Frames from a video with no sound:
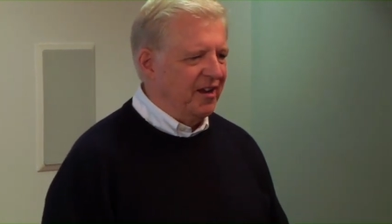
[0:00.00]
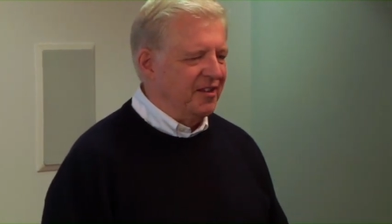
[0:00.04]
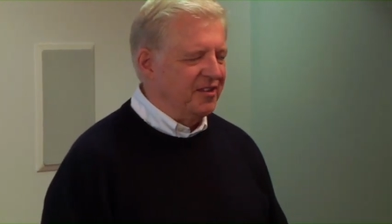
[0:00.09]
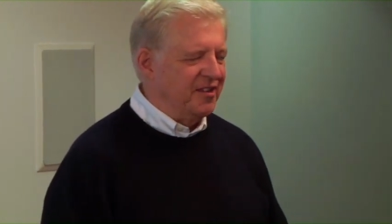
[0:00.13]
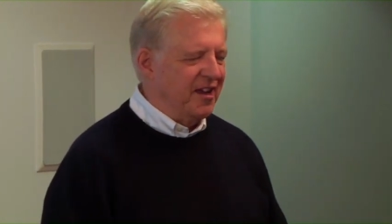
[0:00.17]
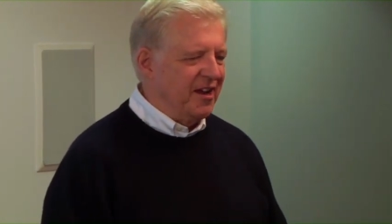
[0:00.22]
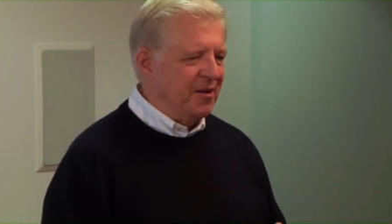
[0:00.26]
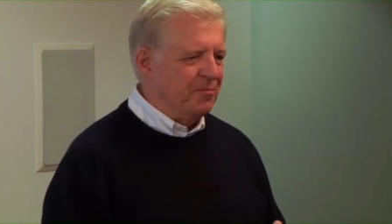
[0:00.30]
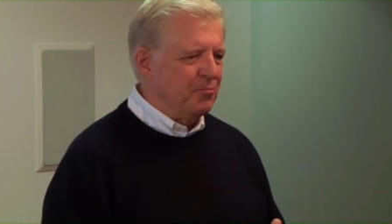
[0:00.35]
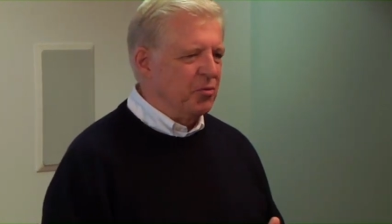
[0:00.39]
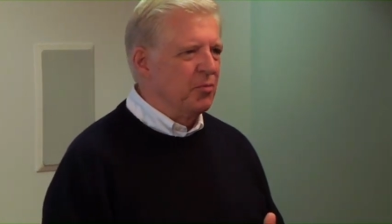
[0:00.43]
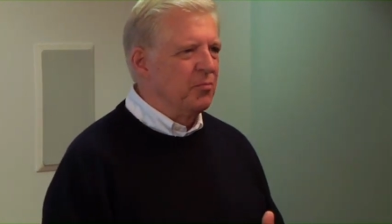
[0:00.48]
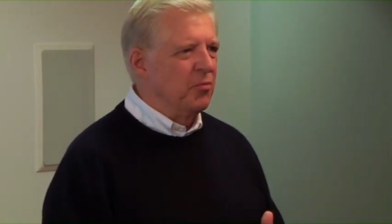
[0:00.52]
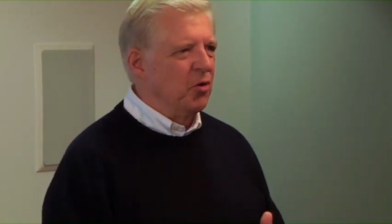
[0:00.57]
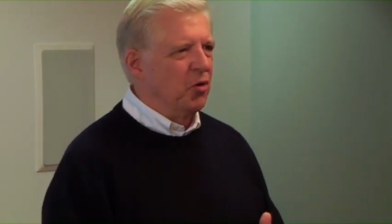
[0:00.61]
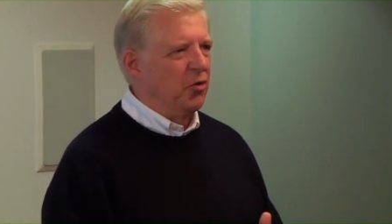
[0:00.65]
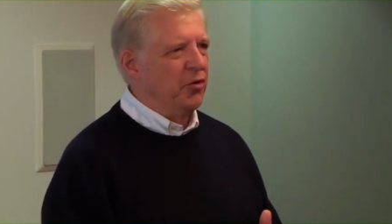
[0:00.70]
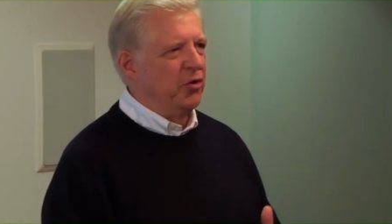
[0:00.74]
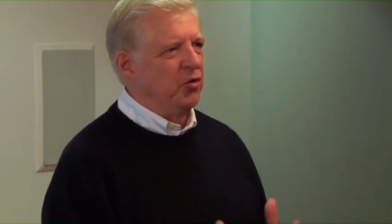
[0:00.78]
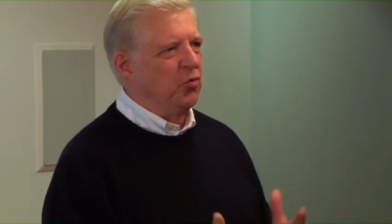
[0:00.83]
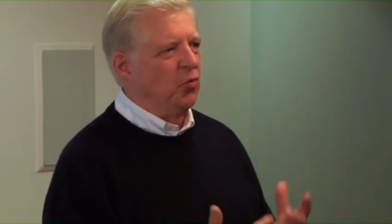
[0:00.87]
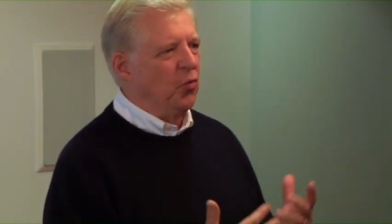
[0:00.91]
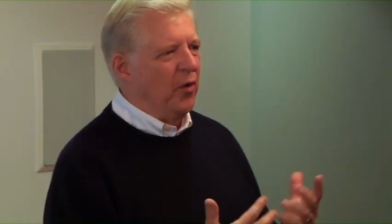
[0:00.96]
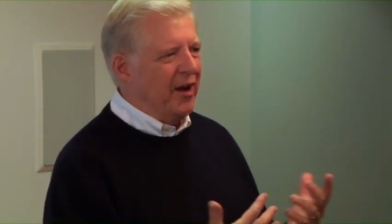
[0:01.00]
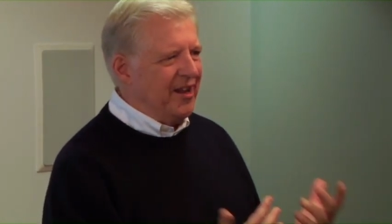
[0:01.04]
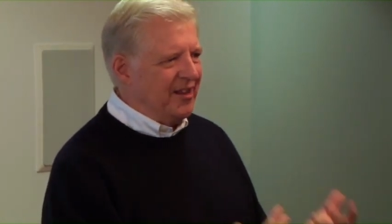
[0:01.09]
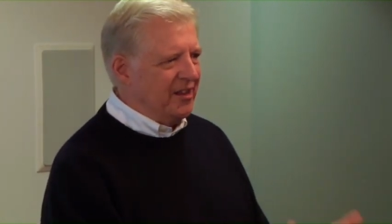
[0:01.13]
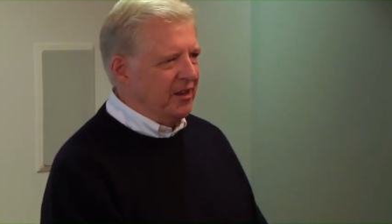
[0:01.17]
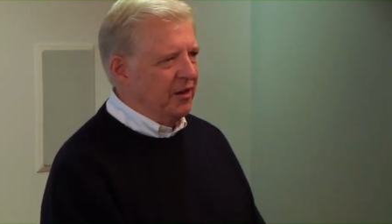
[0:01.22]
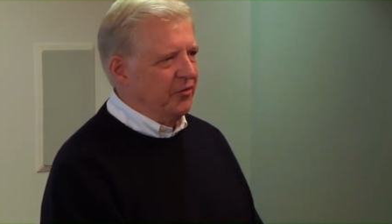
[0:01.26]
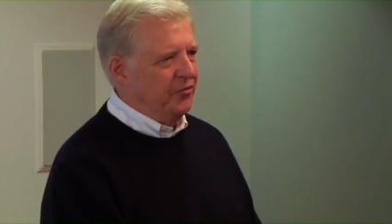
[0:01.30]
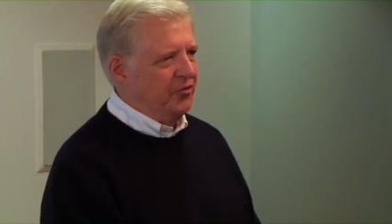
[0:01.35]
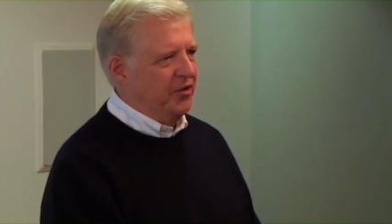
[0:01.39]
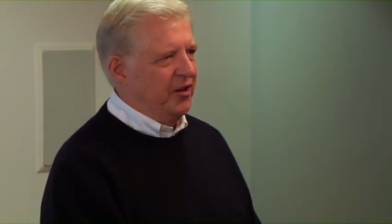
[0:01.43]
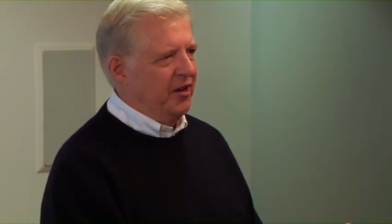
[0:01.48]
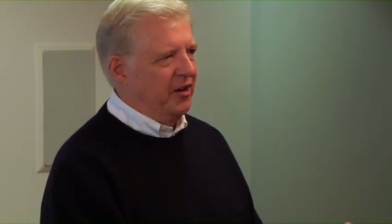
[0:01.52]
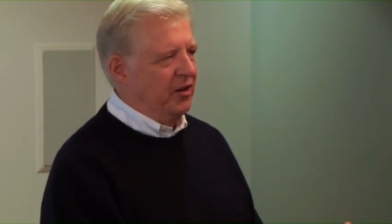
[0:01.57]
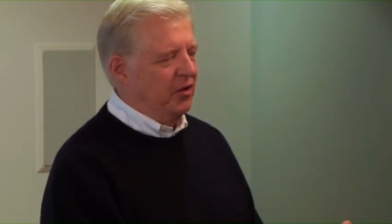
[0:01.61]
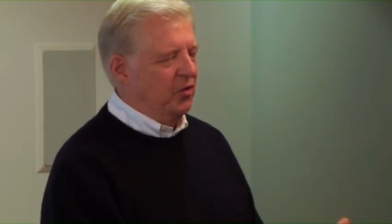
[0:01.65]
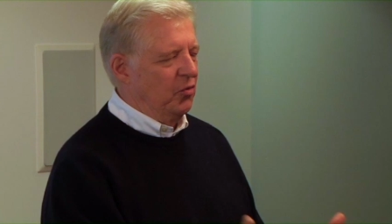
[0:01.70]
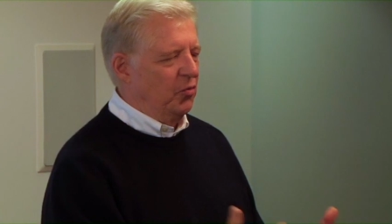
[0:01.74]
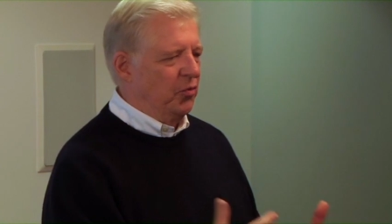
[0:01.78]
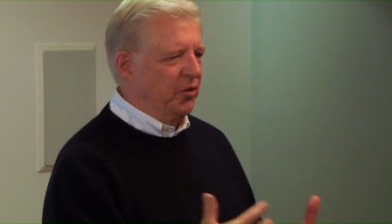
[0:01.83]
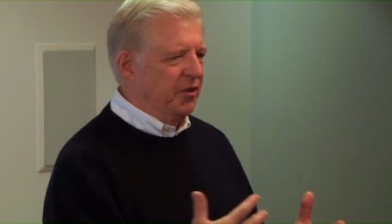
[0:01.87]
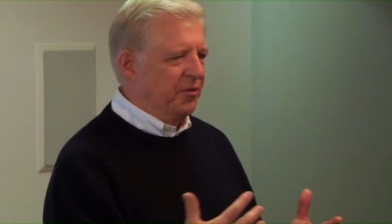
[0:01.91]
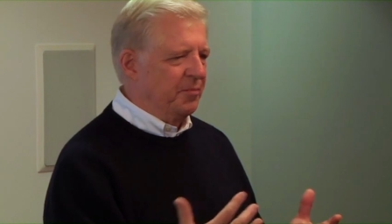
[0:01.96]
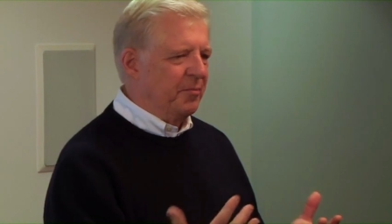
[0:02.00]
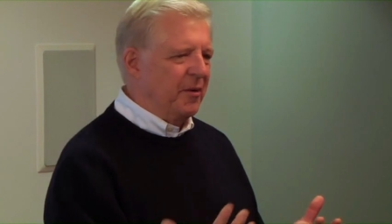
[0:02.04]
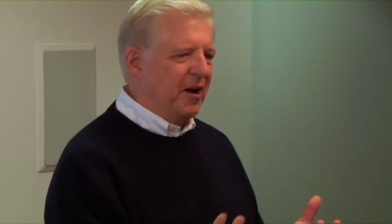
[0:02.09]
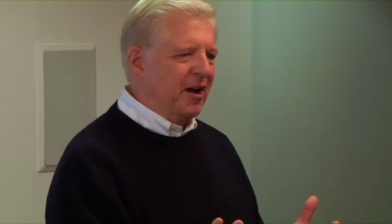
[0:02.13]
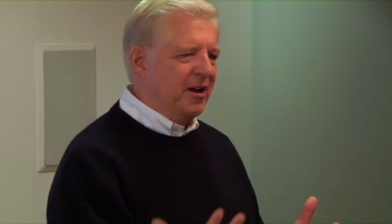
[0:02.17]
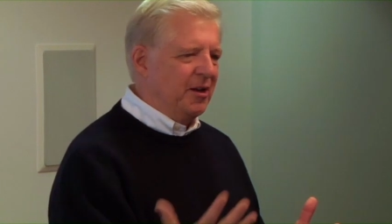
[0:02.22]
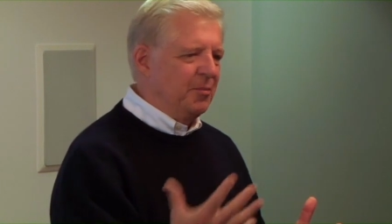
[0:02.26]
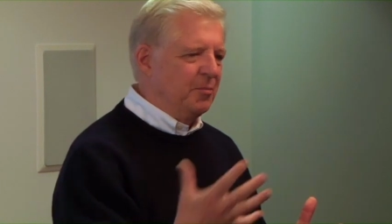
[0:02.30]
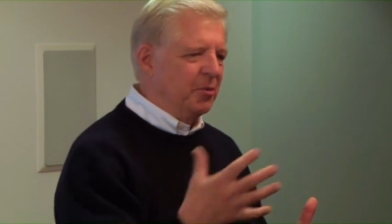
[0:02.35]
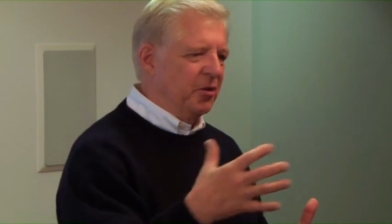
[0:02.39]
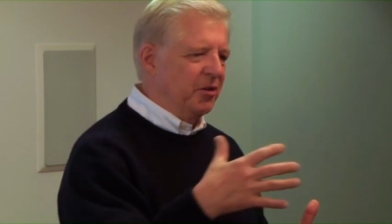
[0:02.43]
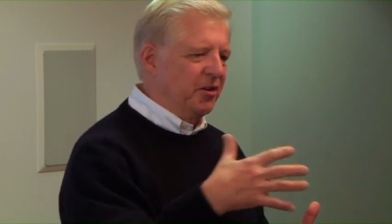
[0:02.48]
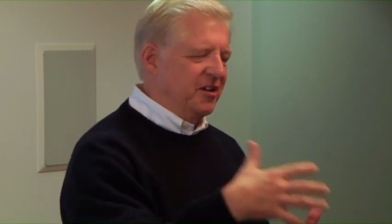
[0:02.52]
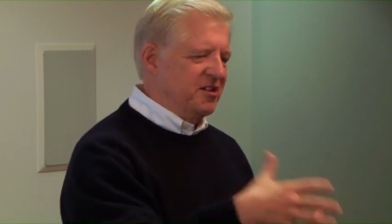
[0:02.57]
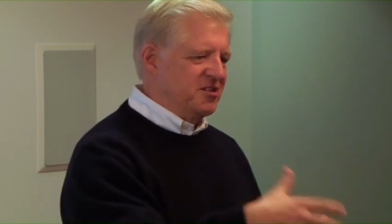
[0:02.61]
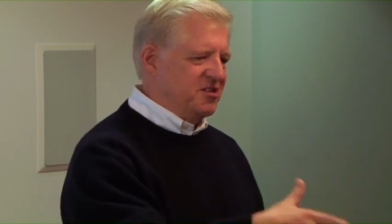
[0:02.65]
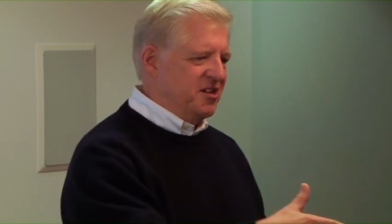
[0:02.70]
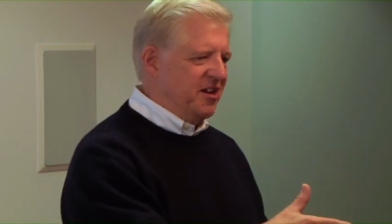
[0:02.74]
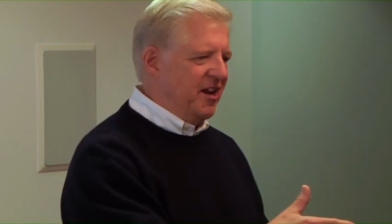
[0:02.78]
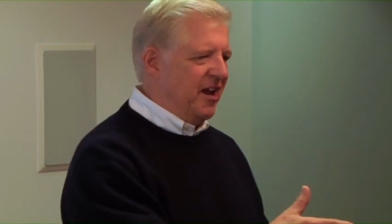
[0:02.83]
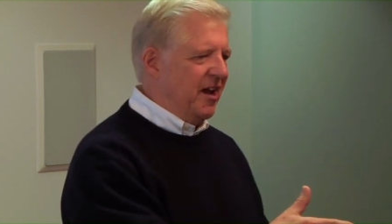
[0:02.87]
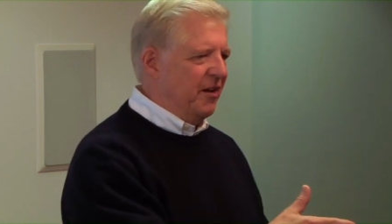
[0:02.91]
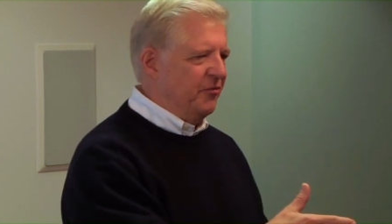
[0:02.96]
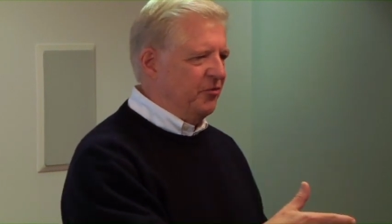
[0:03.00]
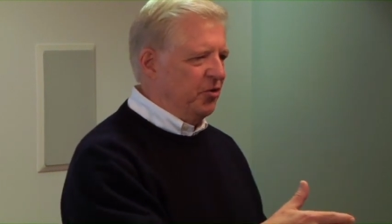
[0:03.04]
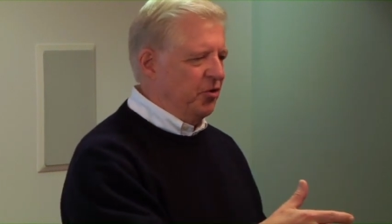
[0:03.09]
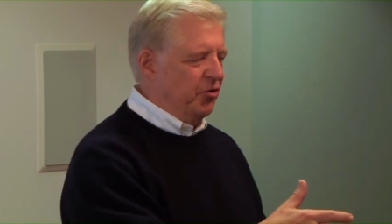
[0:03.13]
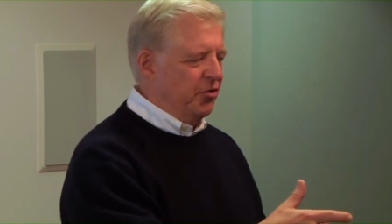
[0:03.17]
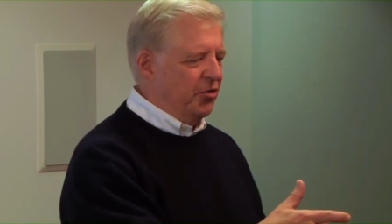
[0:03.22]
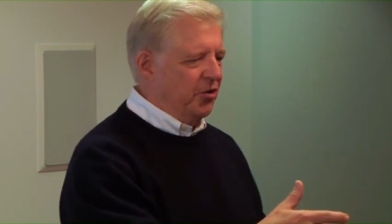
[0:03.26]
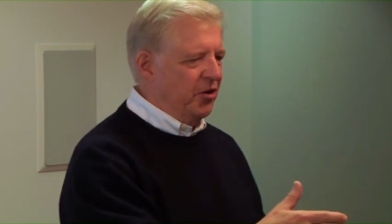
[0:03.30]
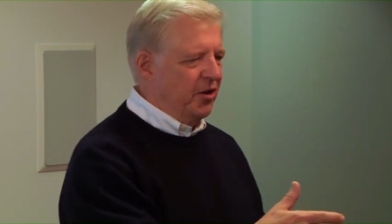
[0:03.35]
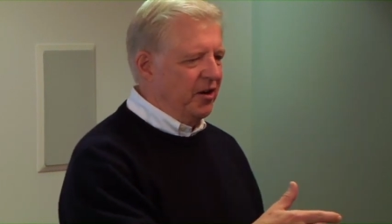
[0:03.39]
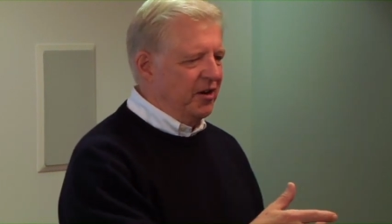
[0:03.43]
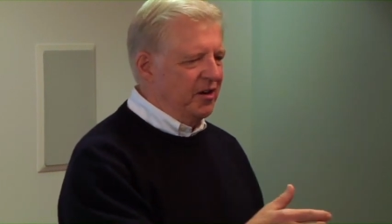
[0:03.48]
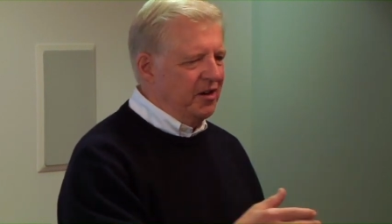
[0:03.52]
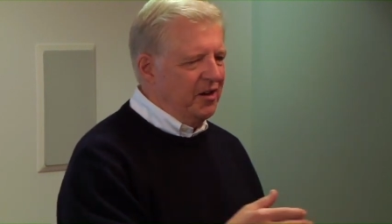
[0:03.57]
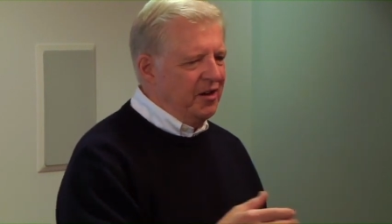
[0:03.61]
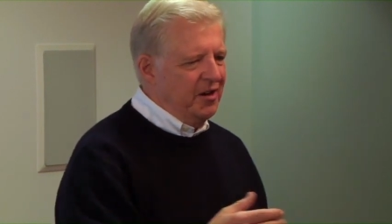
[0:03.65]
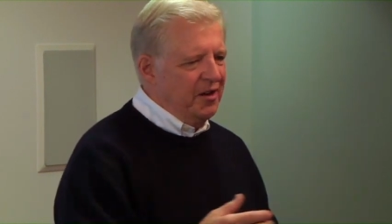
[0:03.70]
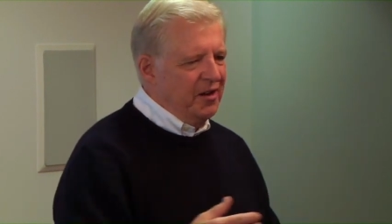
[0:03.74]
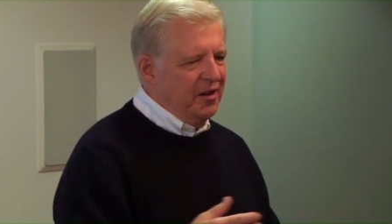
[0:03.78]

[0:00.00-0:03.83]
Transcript: and they promoted weightlifting with bodybuilding as an afterthought.